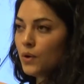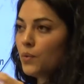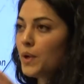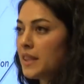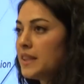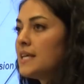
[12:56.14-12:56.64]

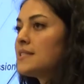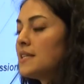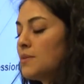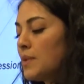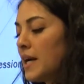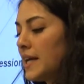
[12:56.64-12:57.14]
With this
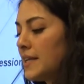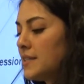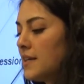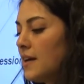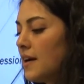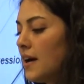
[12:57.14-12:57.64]
in mind,
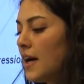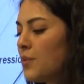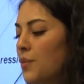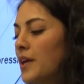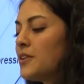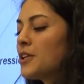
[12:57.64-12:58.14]
I
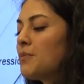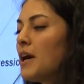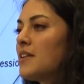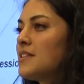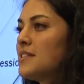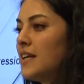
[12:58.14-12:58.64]
wondered
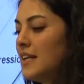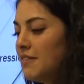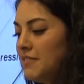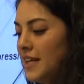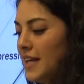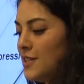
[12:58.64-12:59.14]
about the
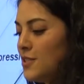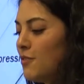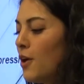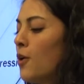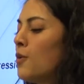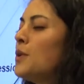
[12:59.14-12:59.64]
significance of
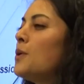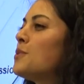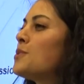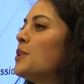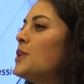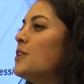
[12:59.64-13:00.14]
all
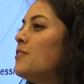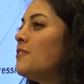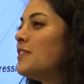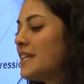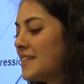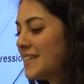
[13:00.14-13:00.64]
those good
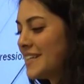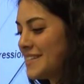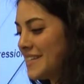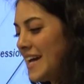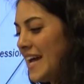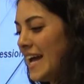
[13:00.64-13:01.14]
feelings
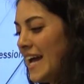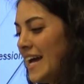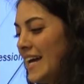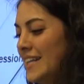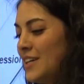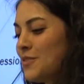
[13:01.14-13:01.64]
I
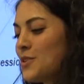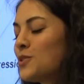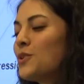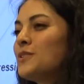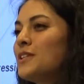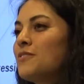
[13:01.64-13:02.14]
had that
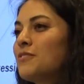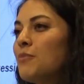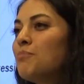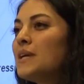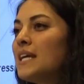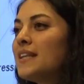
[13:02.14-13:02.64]
resulted
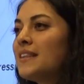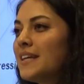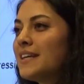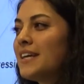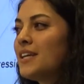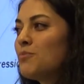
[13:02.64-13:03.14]
from me
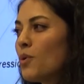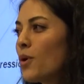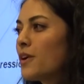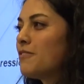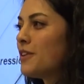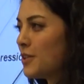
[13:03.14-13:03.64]
thinking
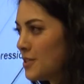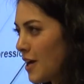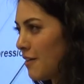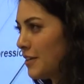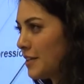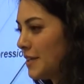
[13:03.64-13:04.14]
more
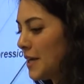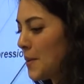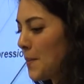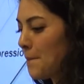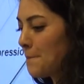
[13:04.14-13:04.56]
philosophically.